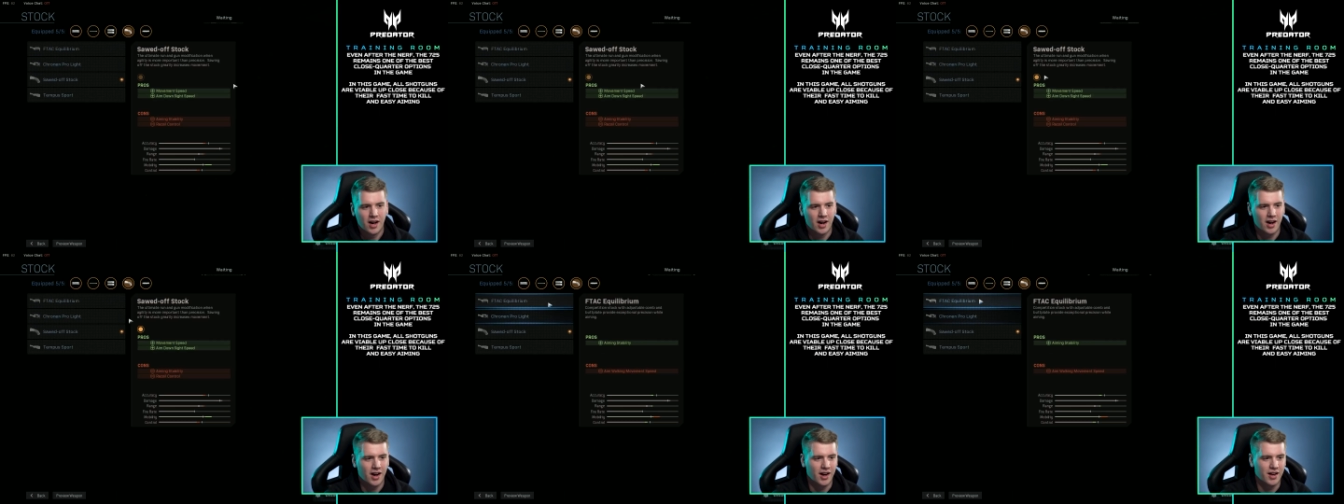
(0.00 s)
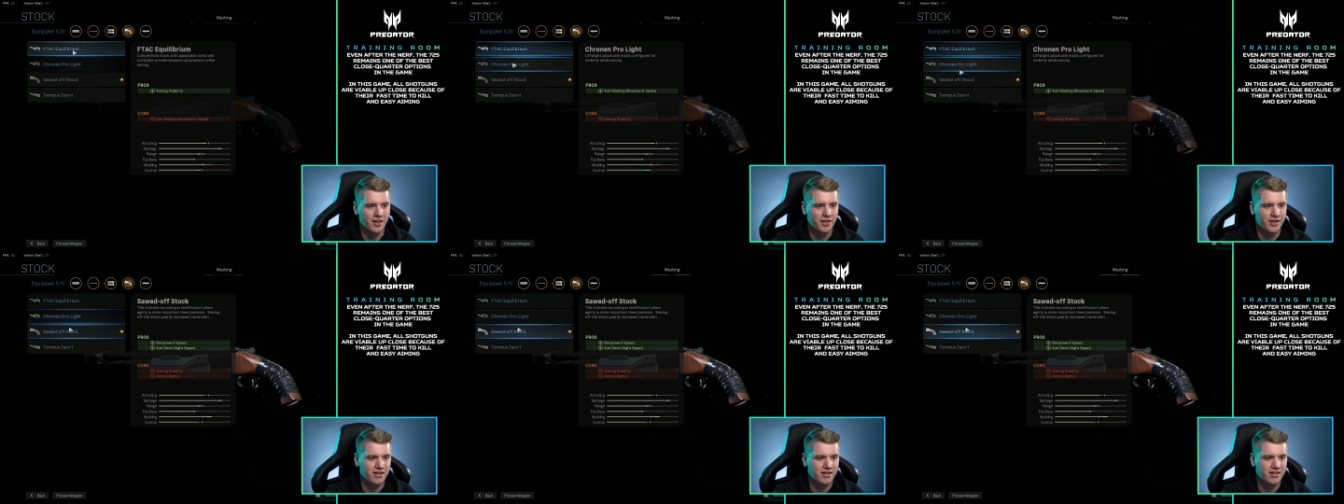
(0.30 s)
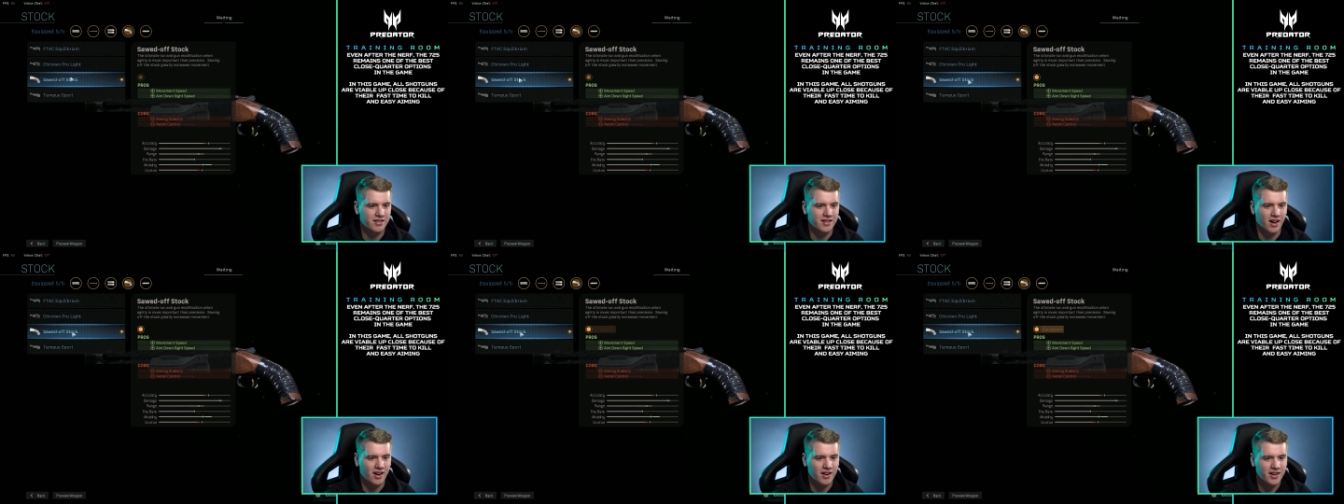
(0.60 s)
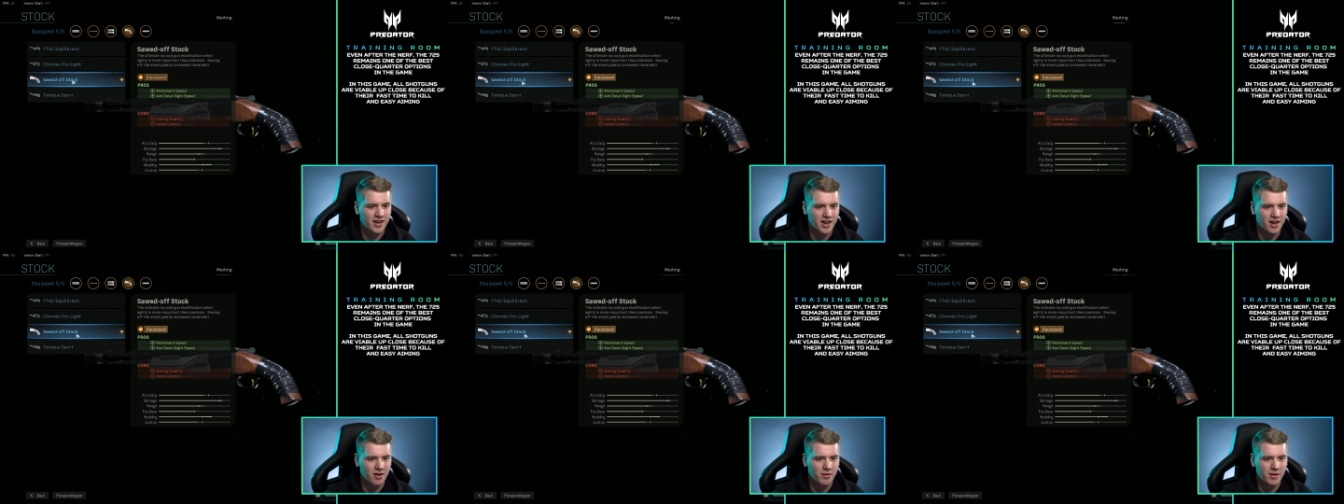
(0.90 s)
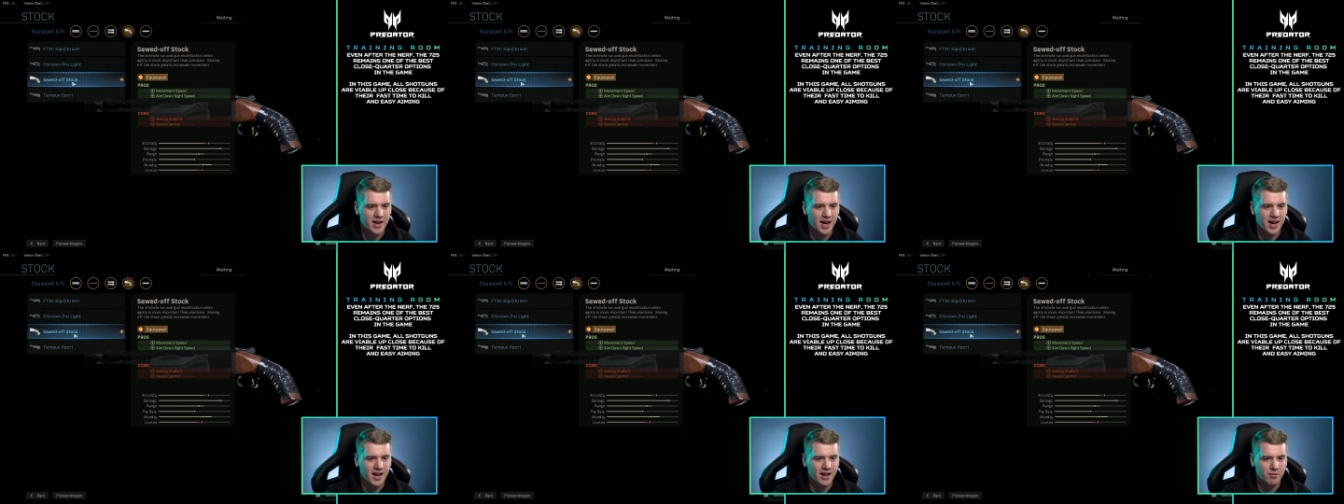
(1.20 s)
Uh, the stock here,
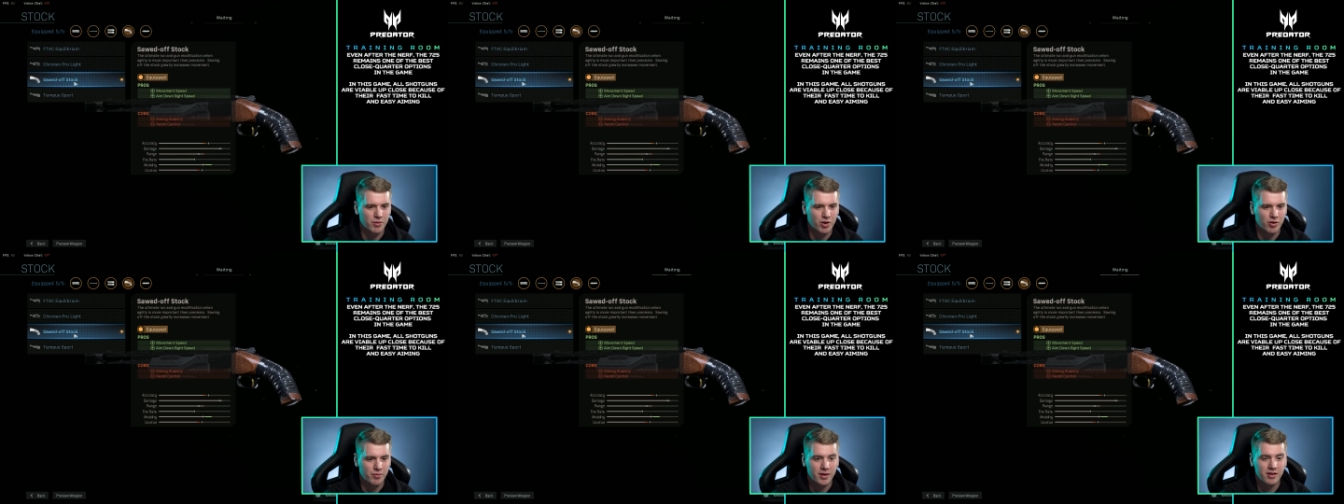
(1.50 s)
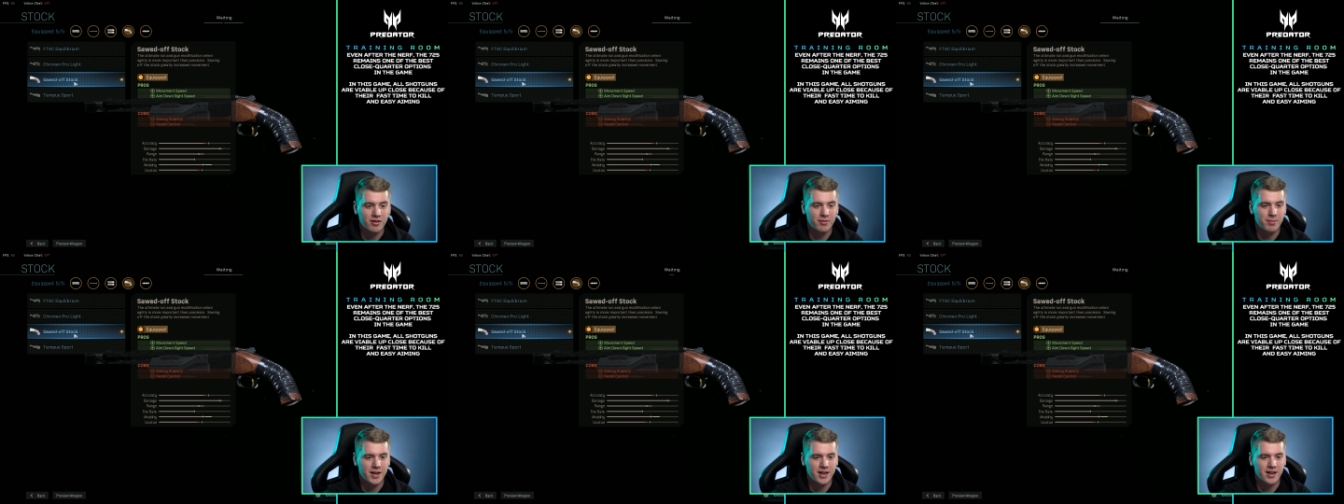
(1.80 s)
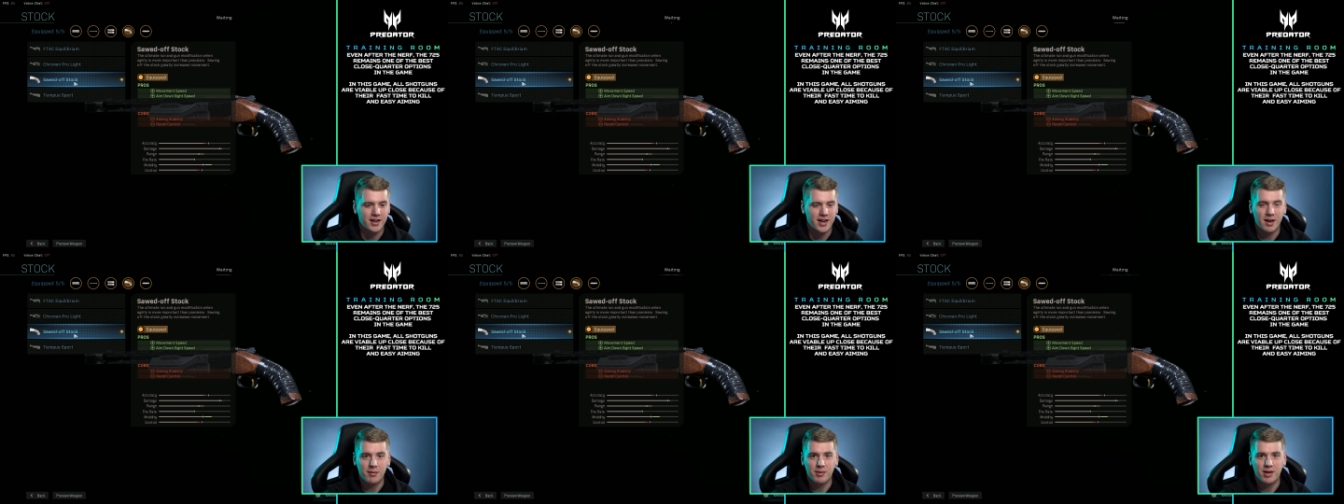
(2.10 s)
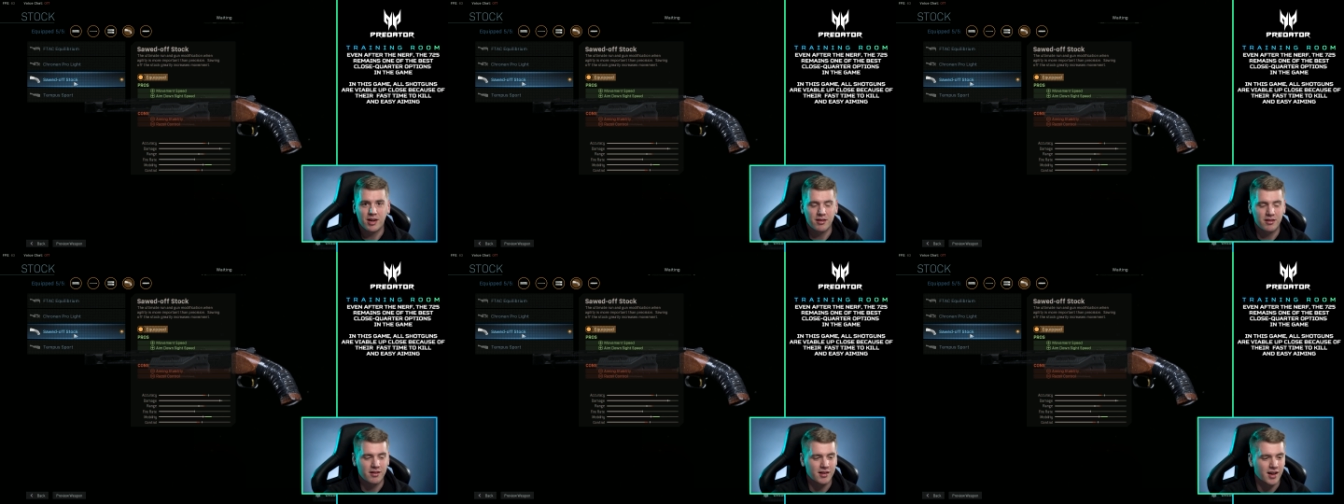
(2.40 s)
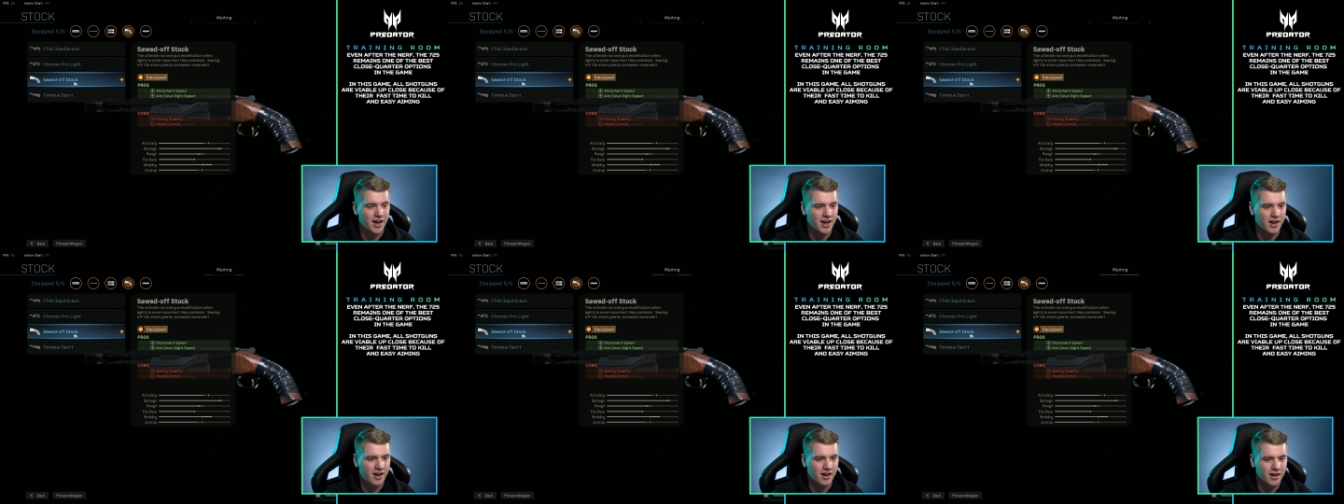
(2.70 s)
we got movement speed and aim down
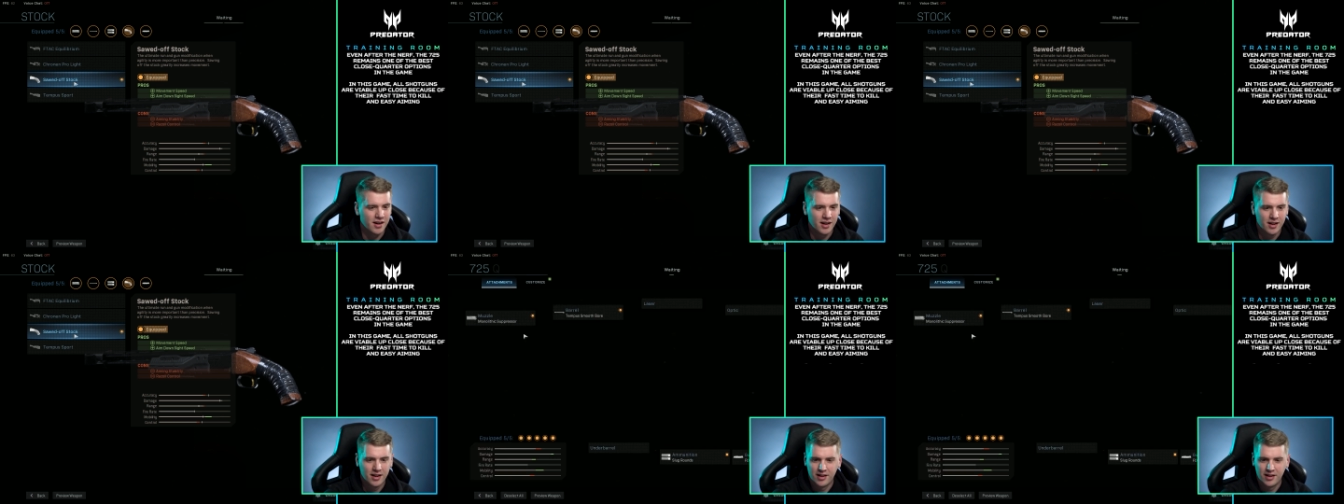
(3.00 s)
sight.